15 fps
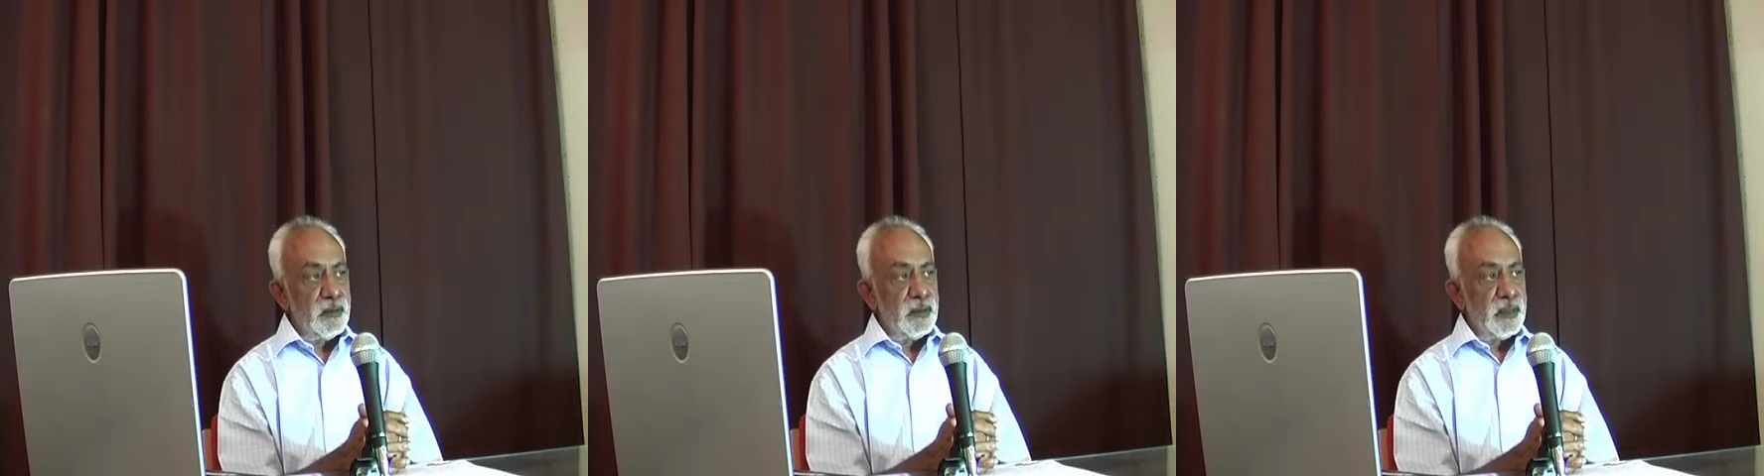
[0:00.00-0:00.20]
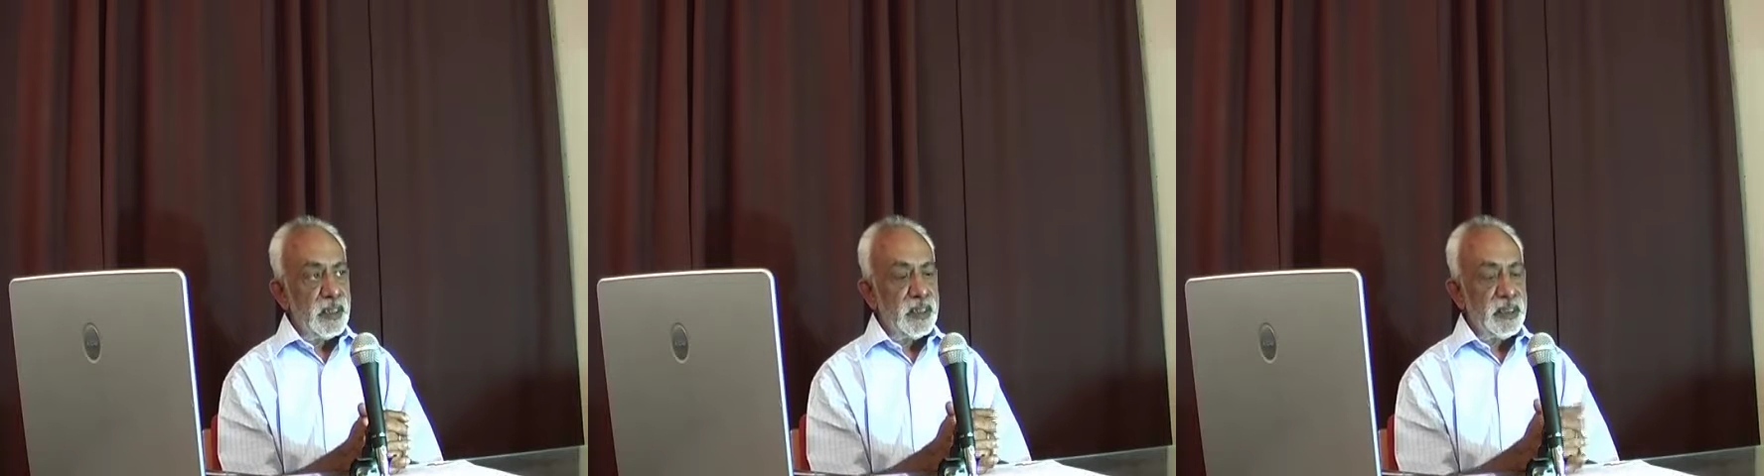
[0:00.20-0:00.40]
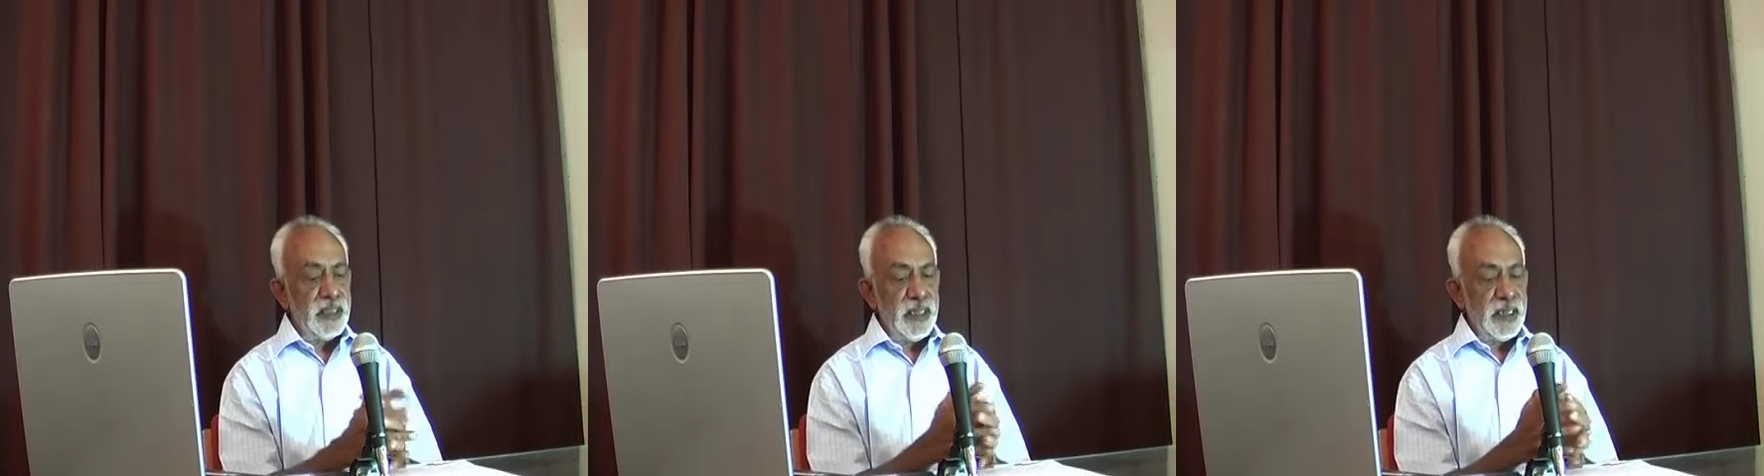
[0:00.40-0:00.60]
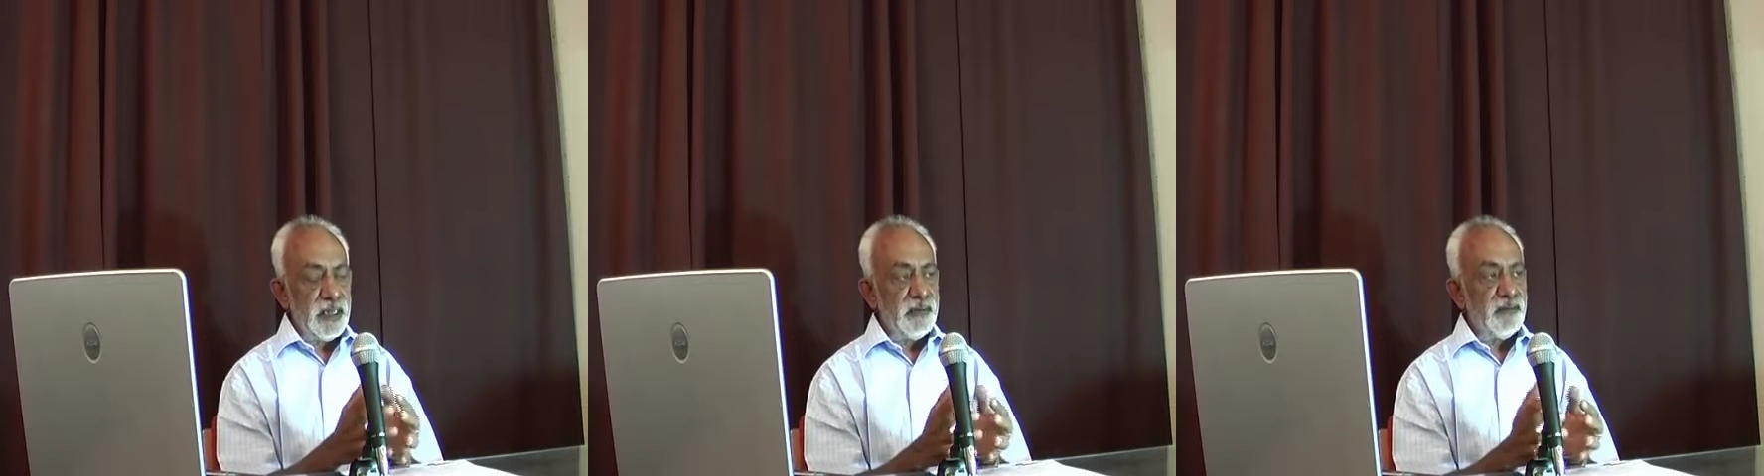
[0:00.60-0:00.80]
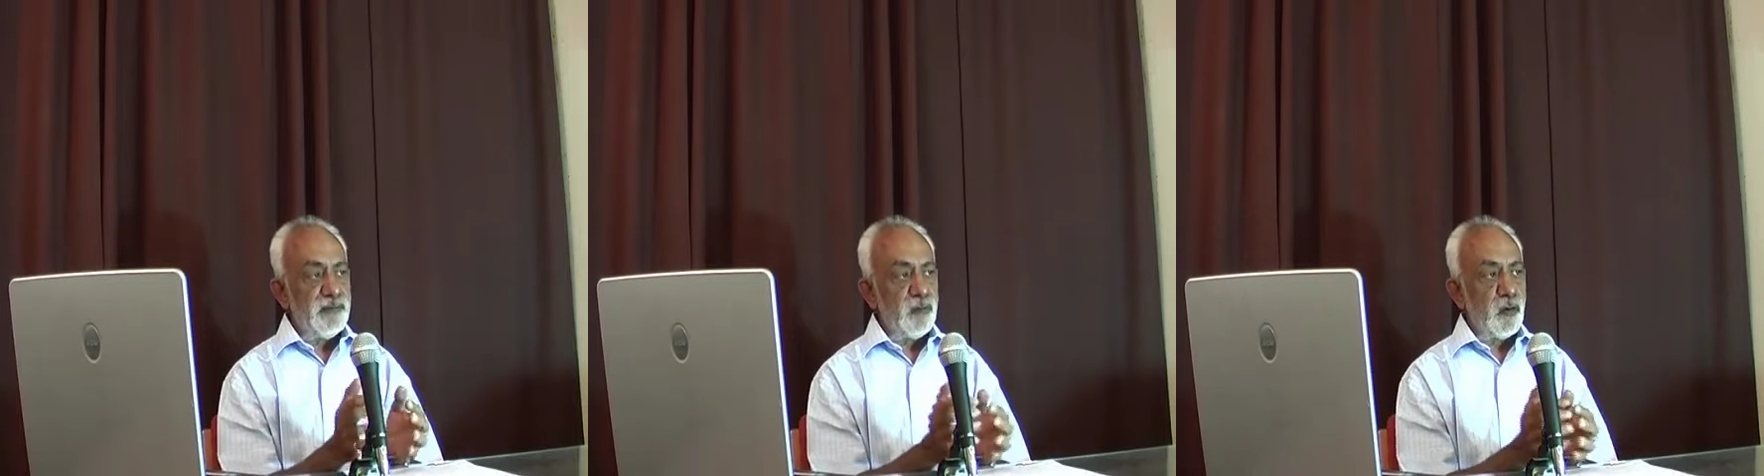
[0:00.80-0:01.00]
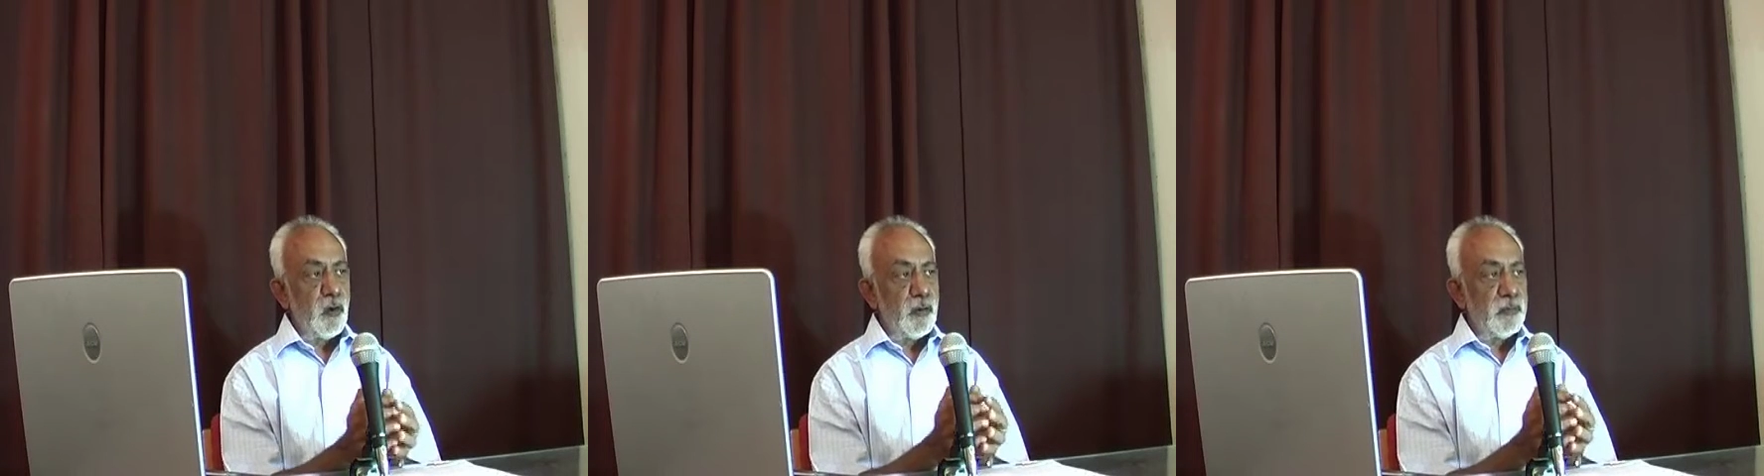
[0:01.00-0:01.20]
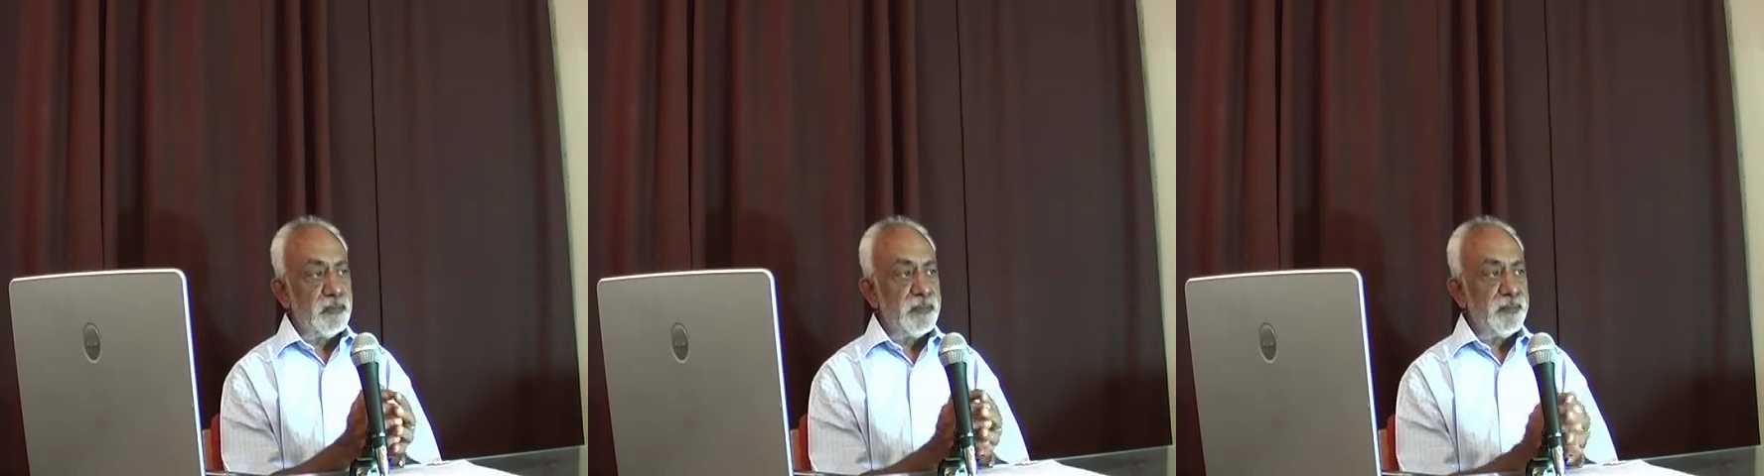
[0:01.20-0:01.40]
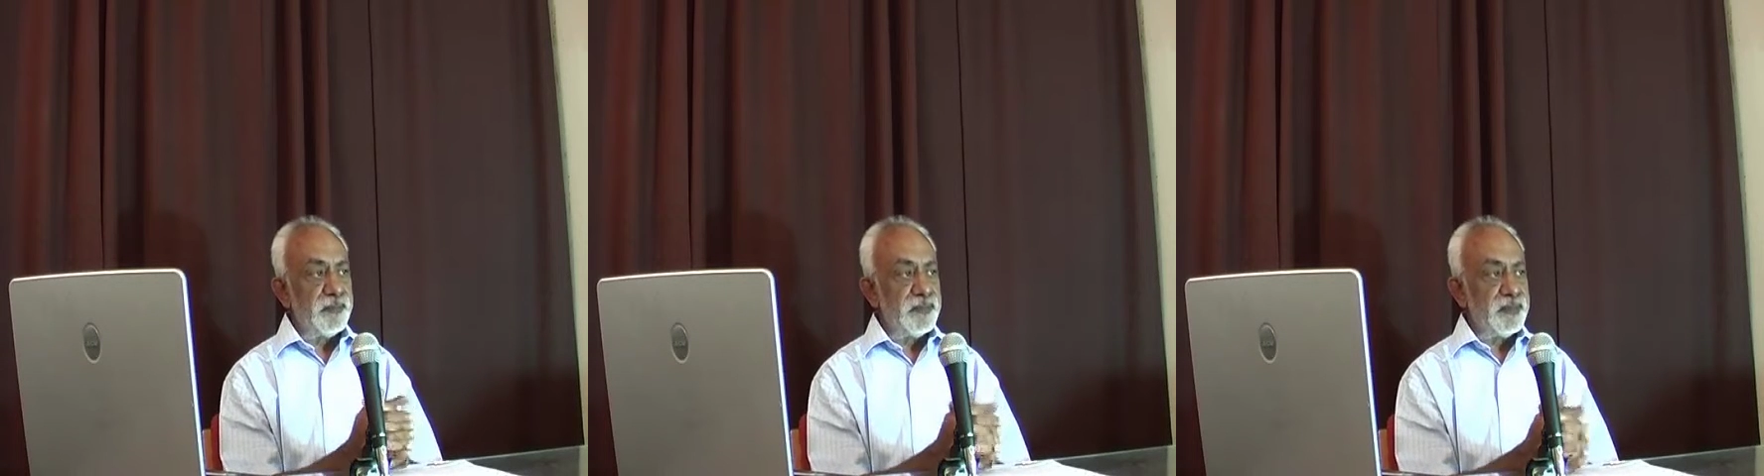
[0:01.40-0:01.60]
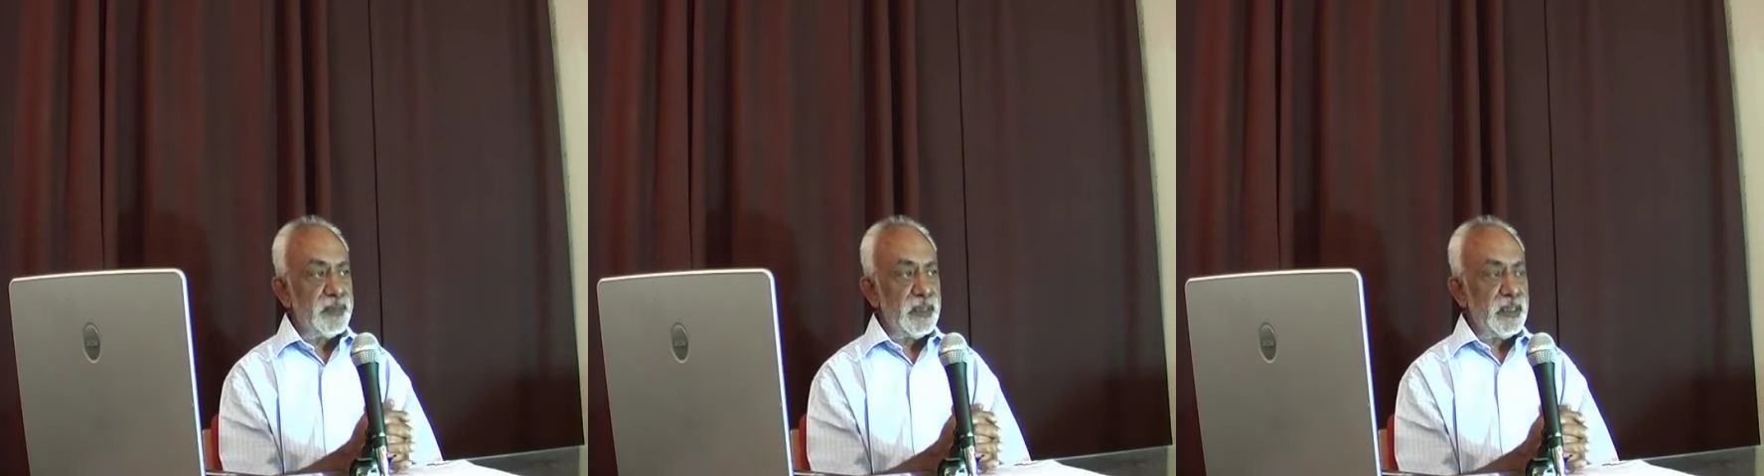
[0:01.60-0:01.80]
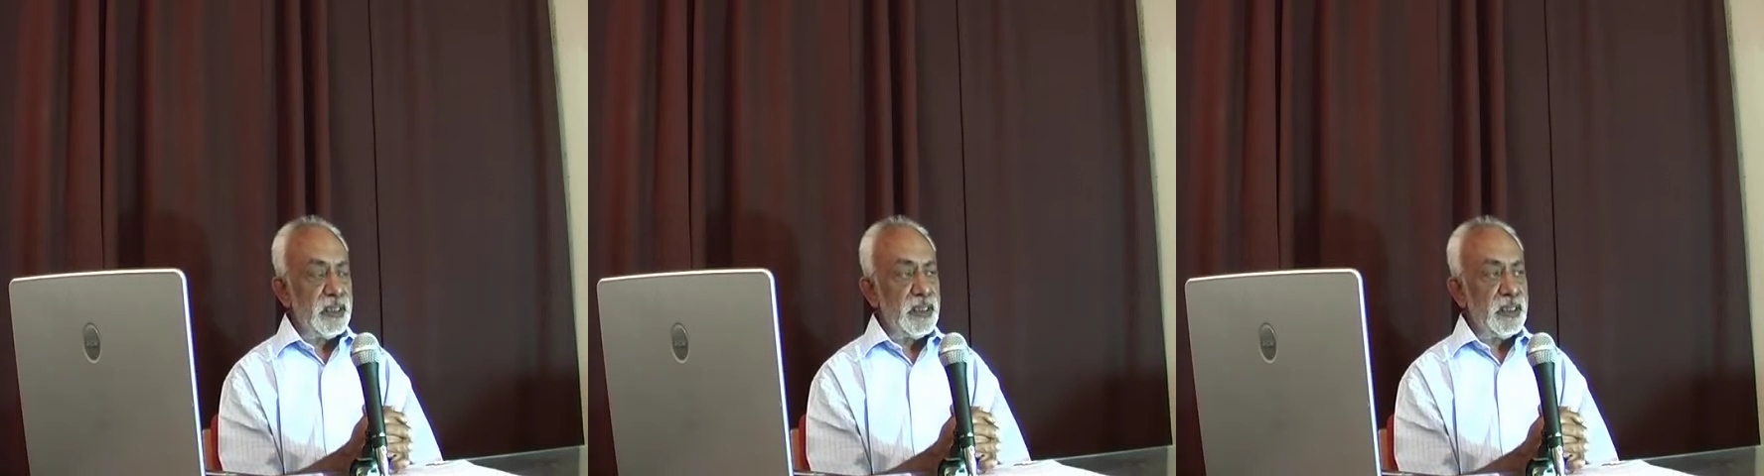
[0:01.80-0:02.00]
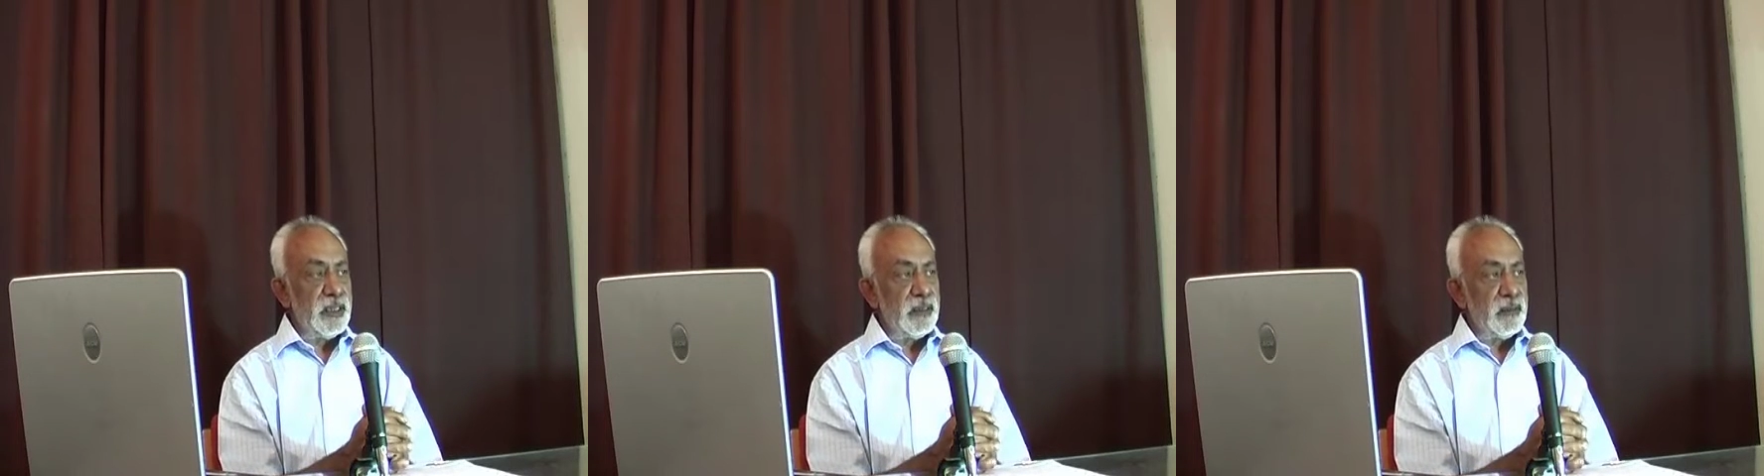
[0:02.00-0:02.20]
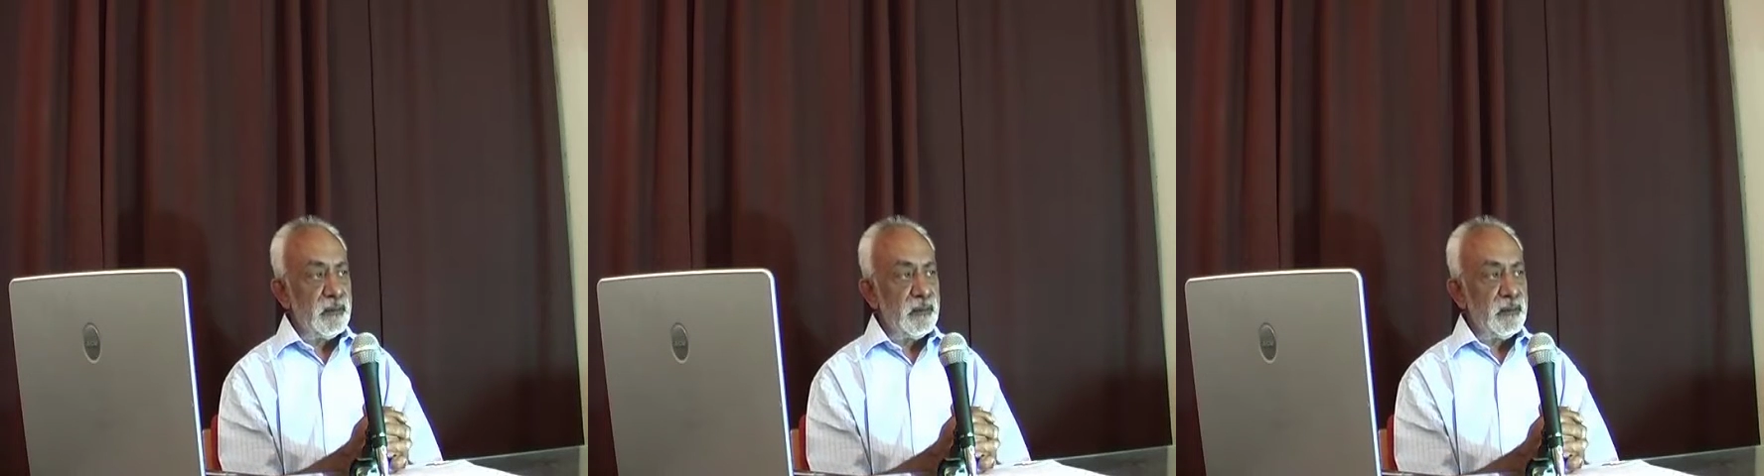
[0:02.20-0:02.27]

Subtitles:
and they form the